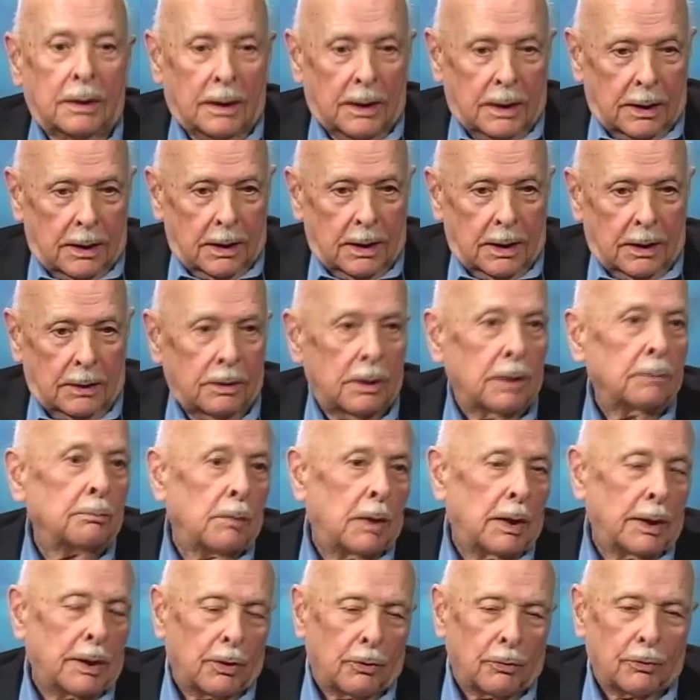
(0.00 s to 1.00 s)

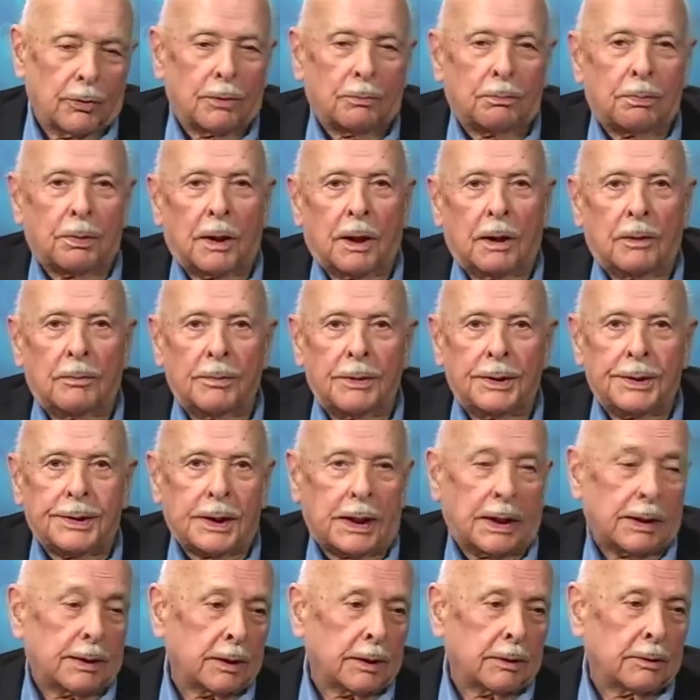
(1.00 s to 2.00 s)
my own department,
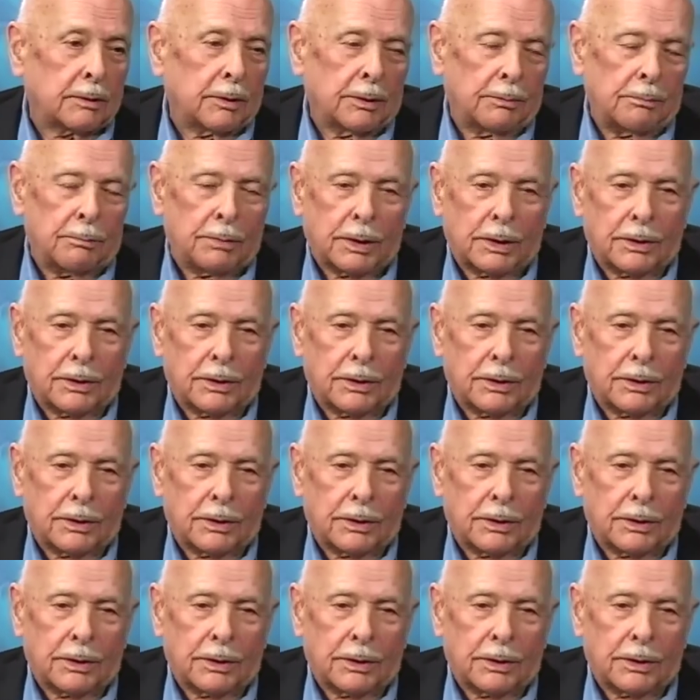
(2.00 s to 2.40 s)
Technical